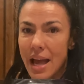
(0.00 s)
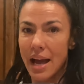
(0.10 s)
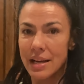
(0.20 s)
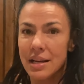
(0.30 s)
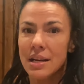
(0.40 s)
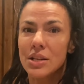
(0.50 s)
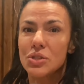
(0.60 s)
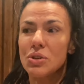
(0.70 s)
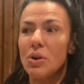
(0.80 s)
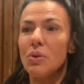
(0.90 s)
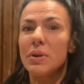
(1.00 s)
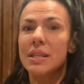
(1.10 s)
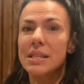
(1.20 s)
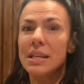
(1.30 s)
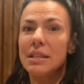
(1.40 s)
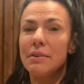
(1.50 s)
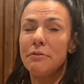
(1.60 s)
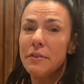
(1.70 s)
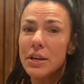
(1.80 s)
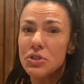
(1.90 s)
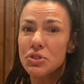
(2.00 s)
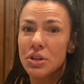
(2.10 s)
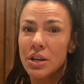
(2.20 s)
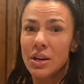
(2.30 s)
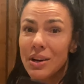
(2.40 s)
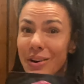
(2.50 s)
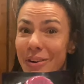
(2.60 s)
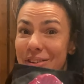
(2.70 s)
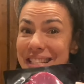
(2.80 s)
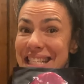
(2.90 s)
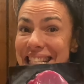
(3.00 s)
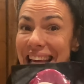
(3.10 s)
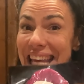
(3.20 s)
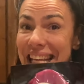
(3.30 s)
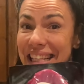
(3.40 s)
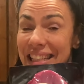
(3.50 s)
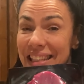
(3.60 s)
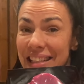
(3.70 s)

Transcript: Yeah. So it's either fish or steak.